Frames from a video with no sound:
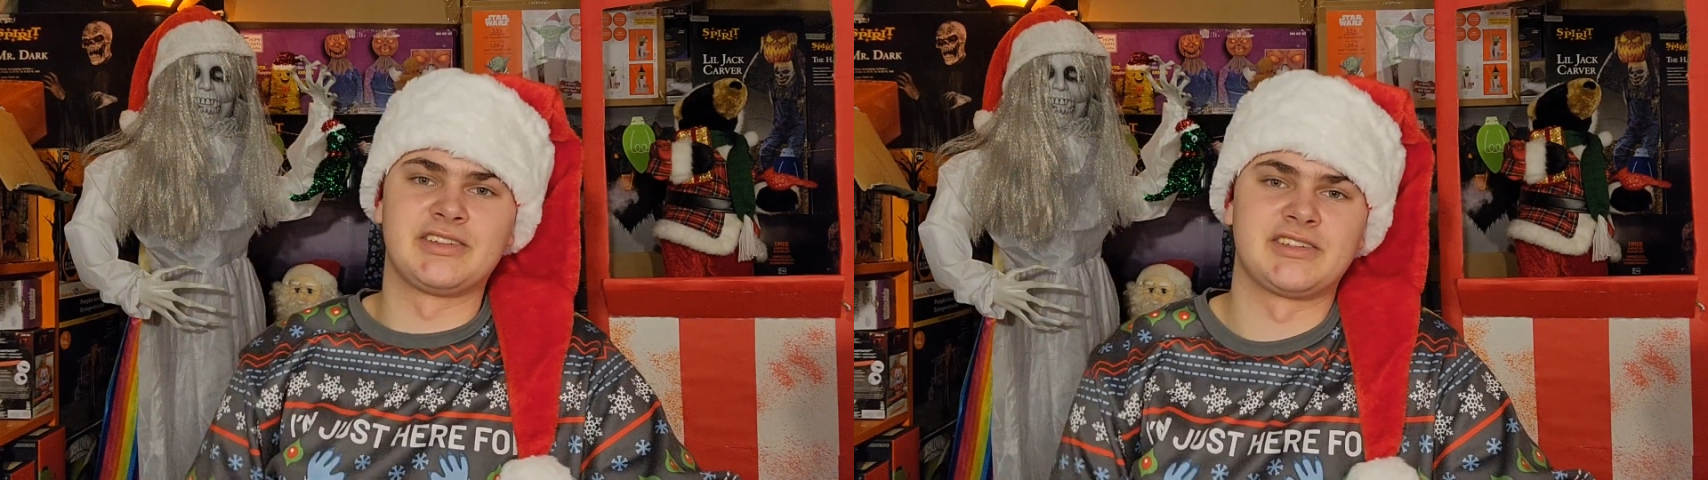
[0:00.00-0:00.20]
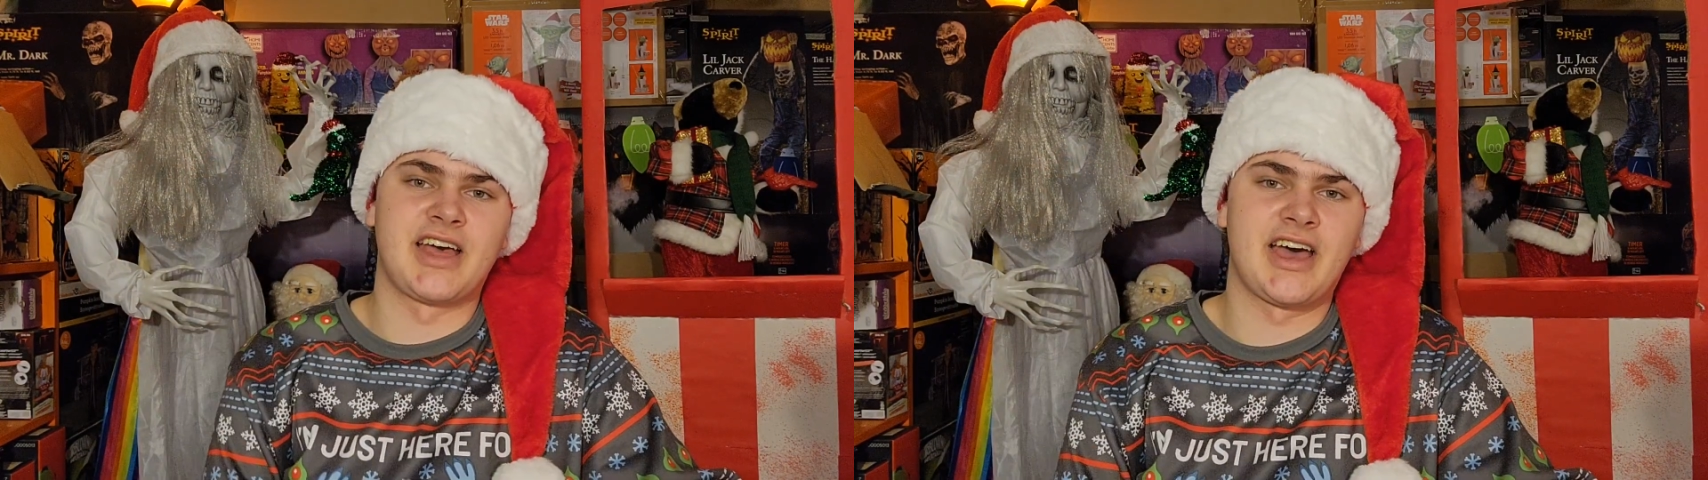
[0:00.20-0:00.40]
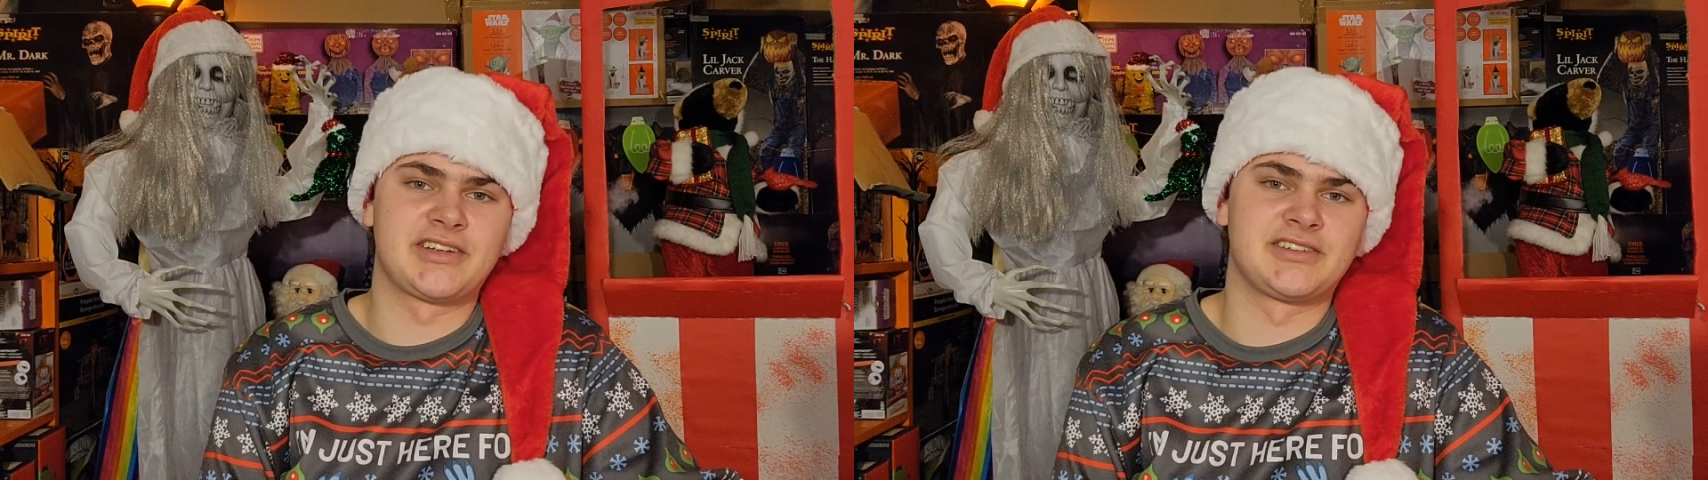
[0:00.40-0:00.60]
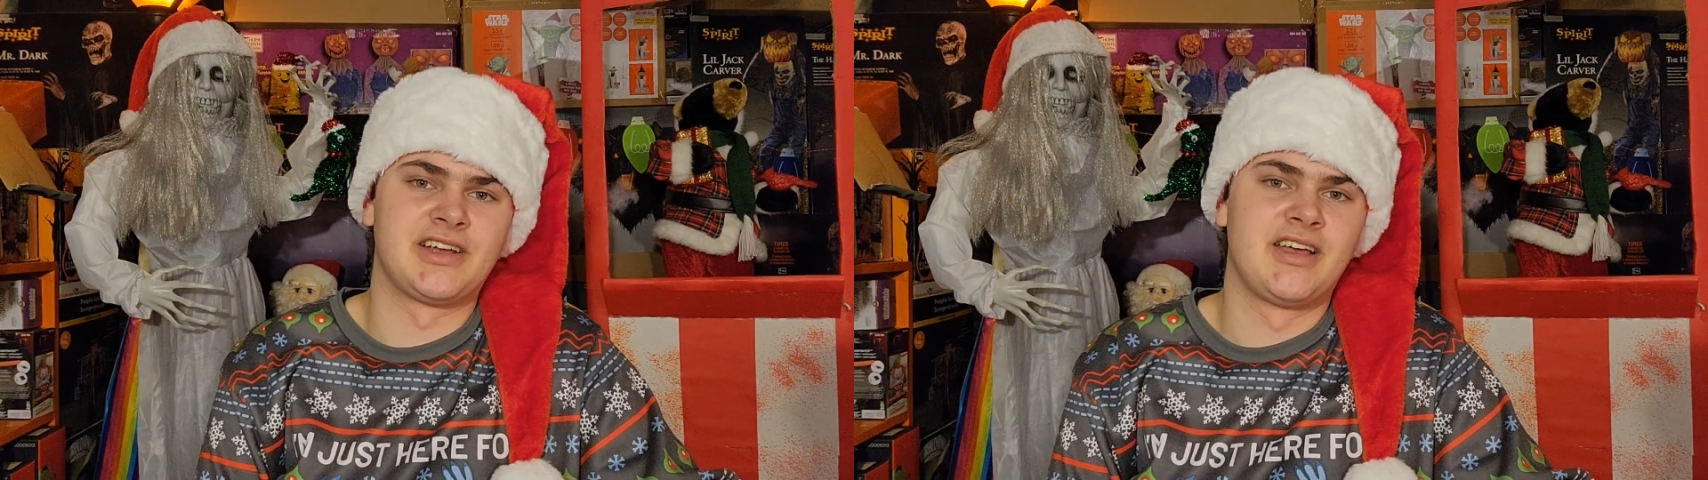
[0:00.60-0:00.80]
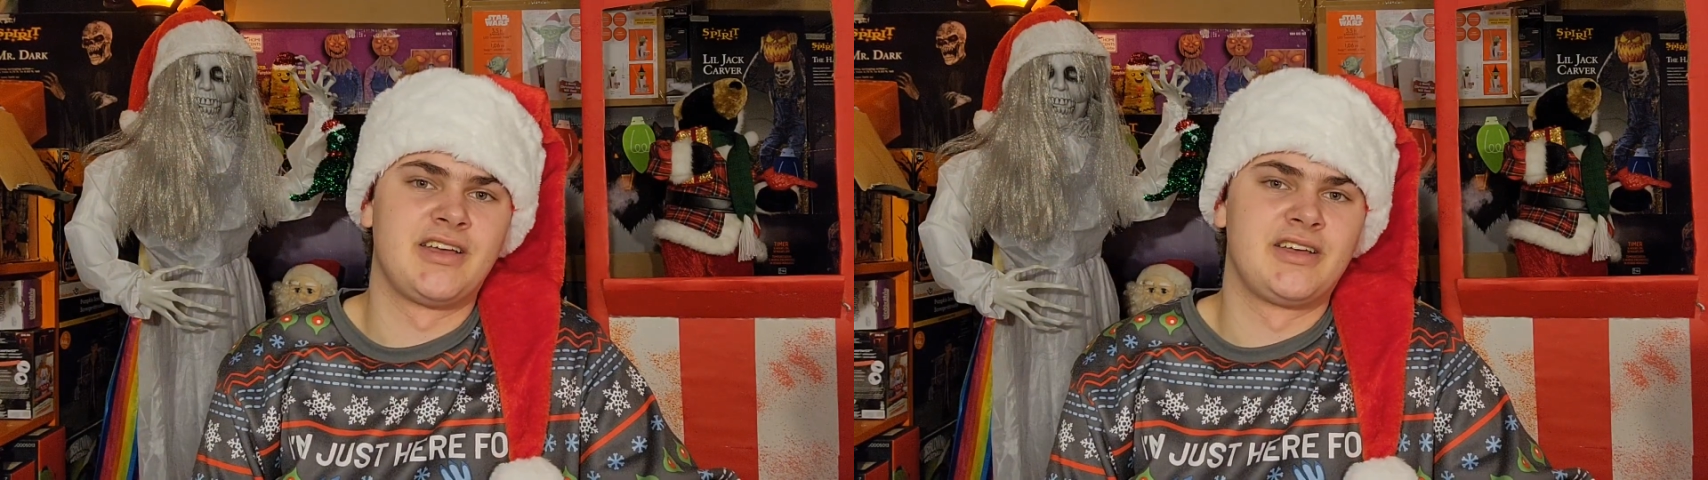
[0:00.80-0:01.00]

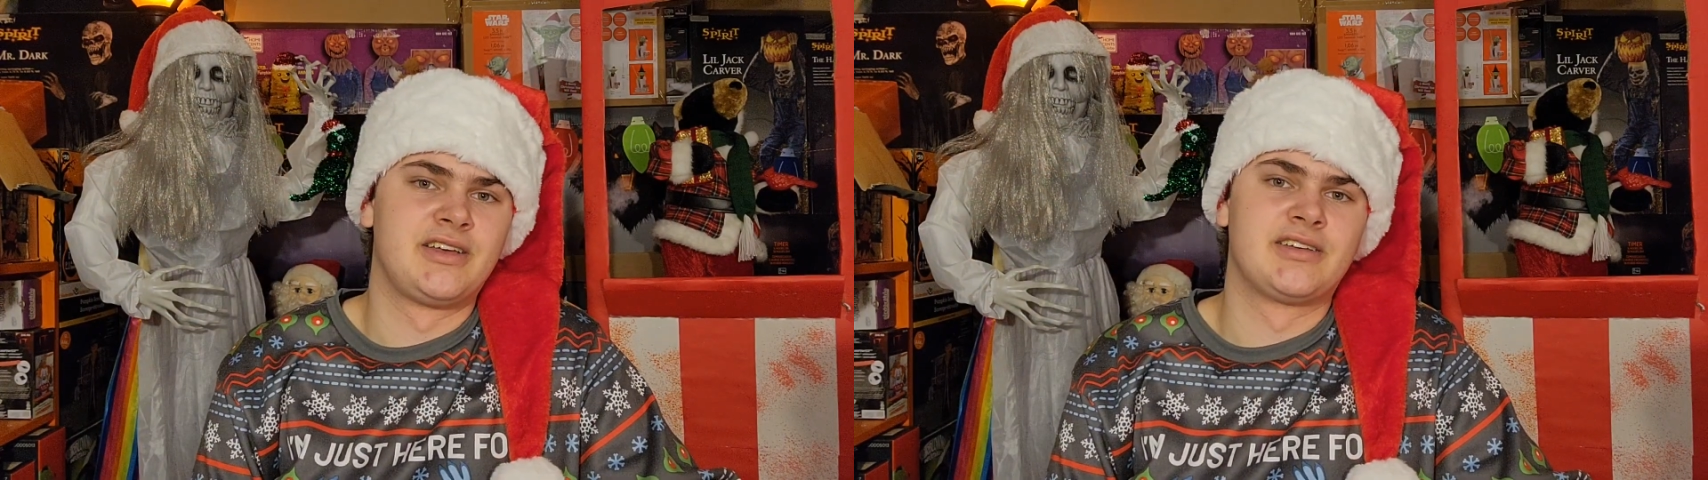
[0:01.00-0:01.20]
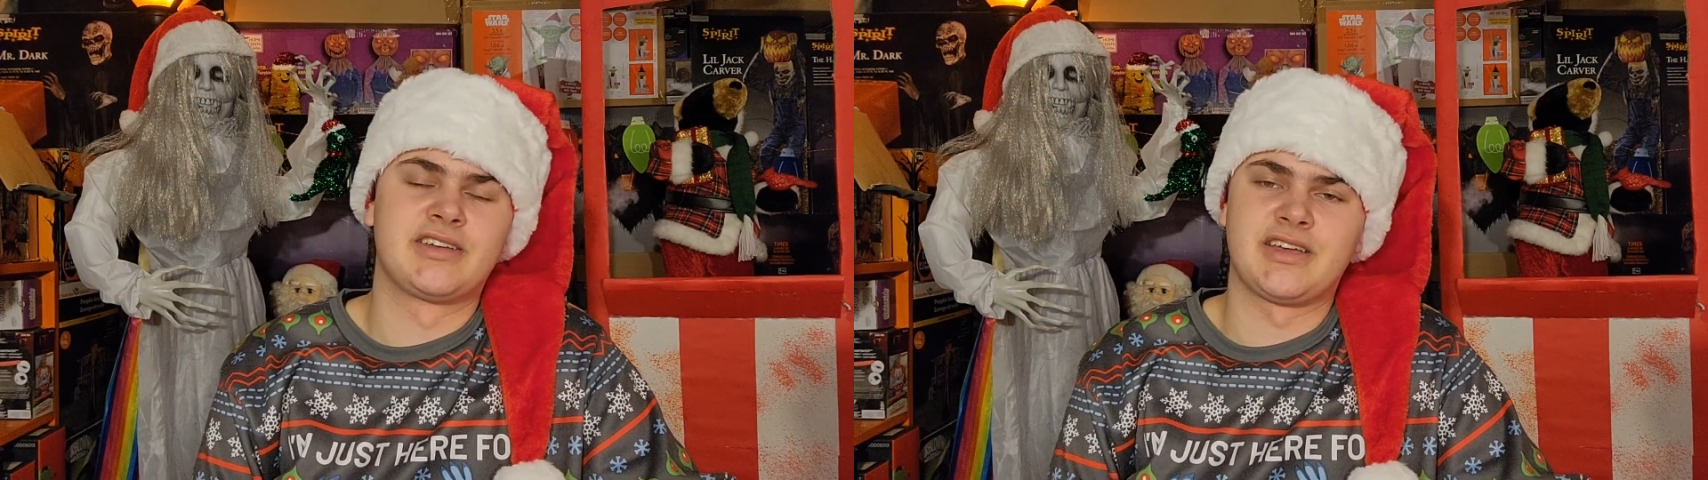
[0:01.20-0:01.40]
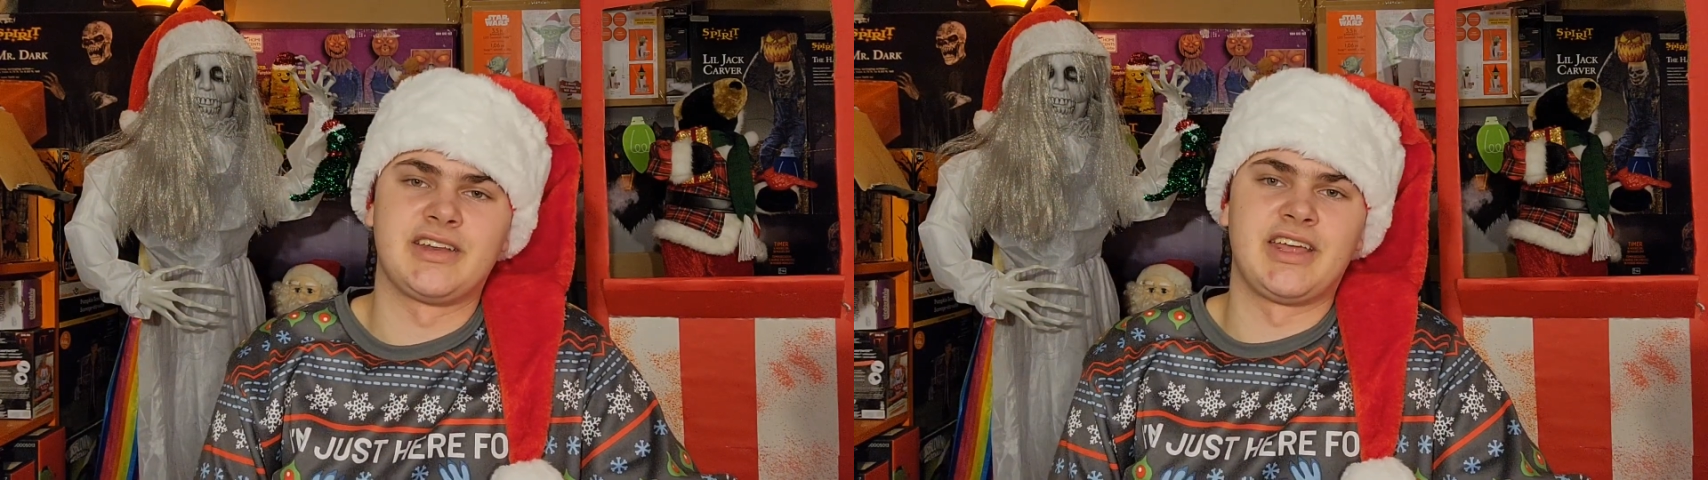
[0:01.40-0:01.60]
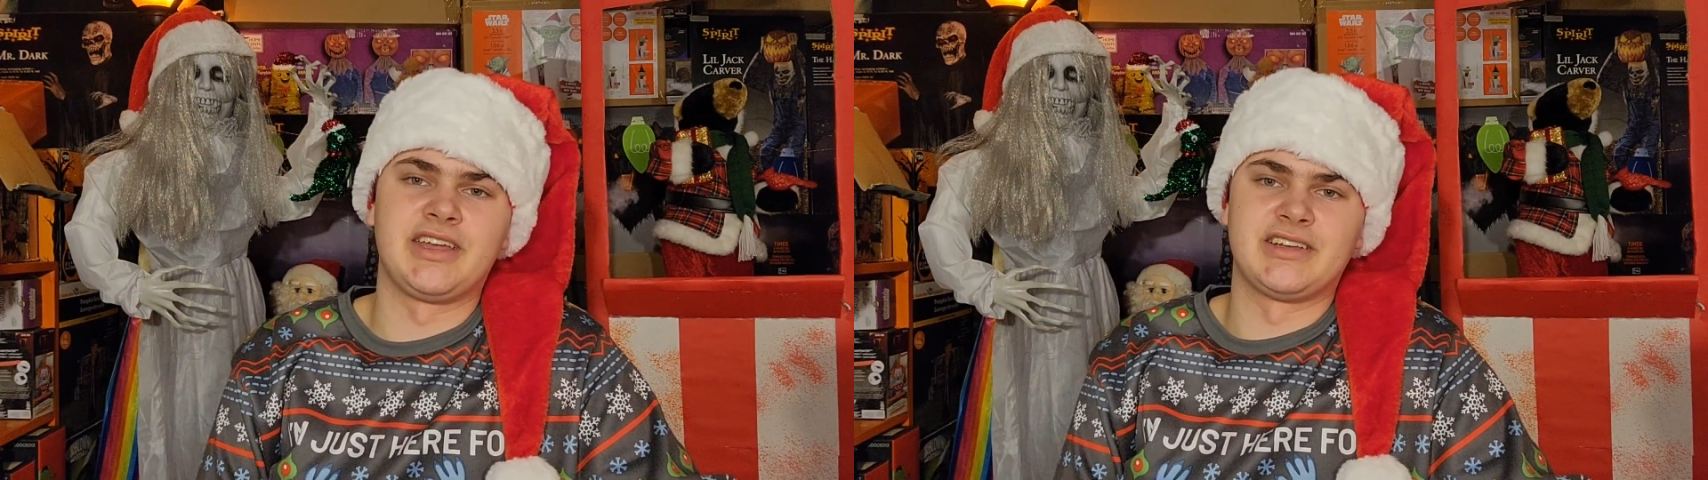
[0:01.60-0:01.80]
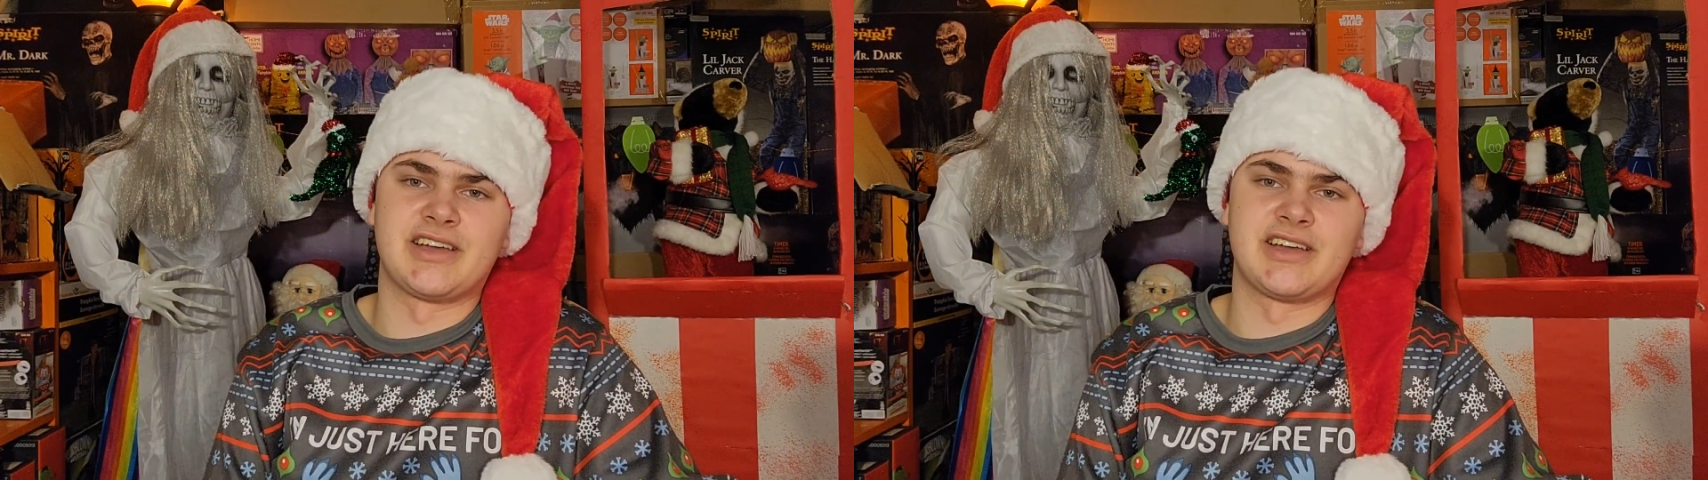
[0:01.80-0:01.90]
/ Canadian